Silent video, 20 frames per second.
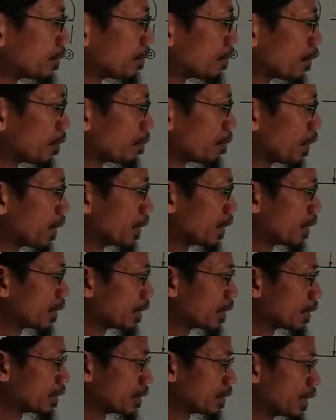formula
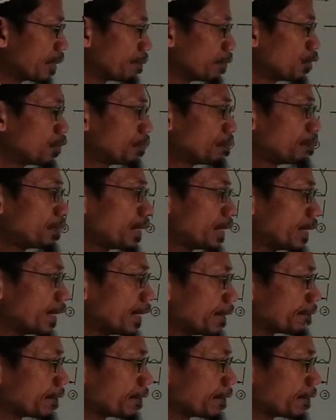WP.